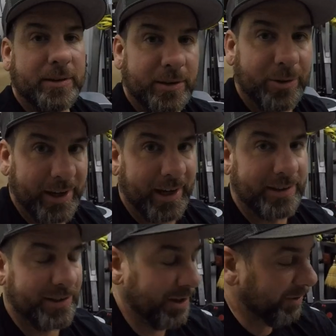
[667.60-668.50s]
Okay,
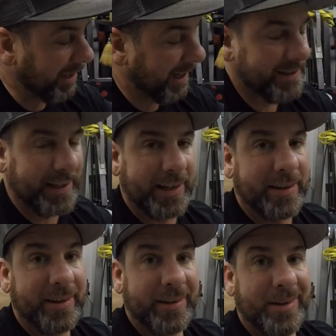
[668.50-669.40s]
so like I
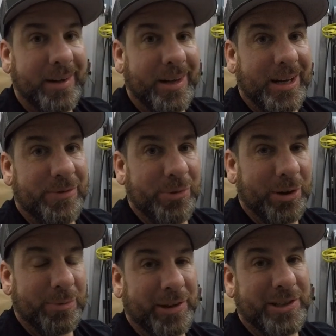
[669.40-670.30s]
said, if you
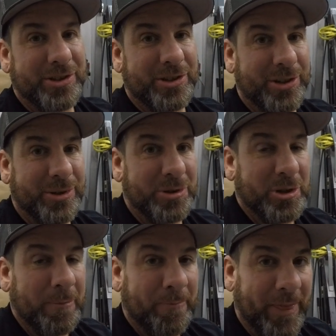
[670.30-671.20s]
want to replace your
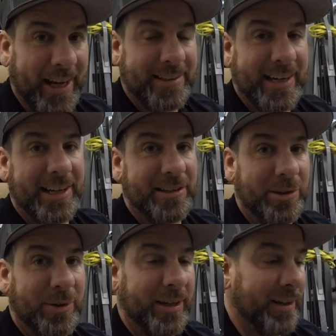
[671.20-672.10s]
shoes, that's how you
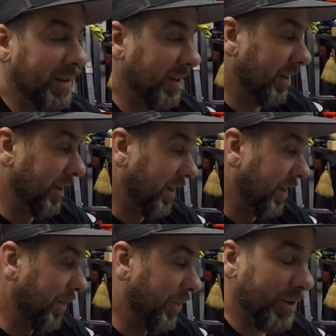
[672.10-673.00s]
do it.
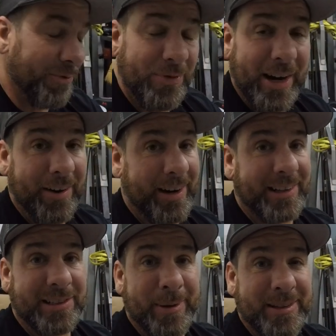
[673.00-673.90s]
They're very
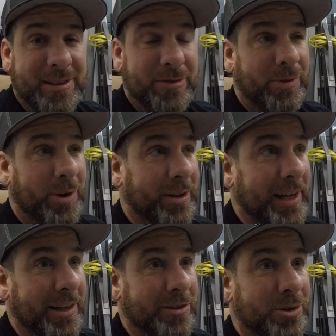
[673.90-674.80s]
inexpensive.
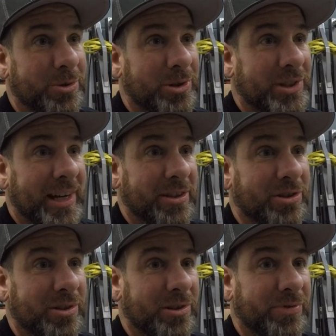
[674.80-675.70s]
Like a new set of
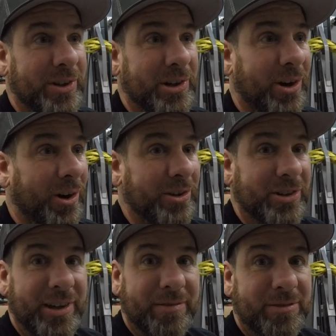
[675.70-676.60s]
shoes for your car is
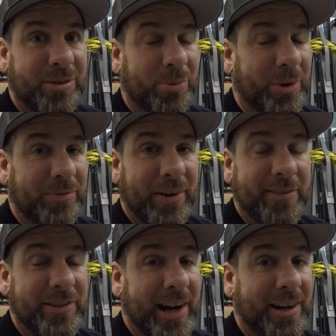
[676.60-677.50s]
like
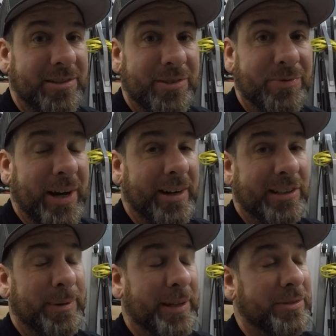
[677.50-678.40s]
$25. It's very
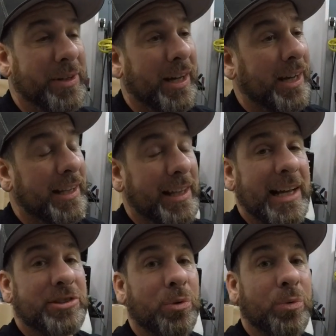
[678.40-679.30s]
inexpensive and they
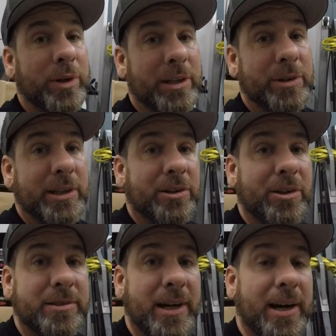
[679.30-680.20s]
last a really, really
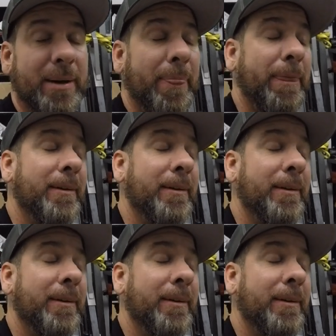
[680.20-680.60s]
long time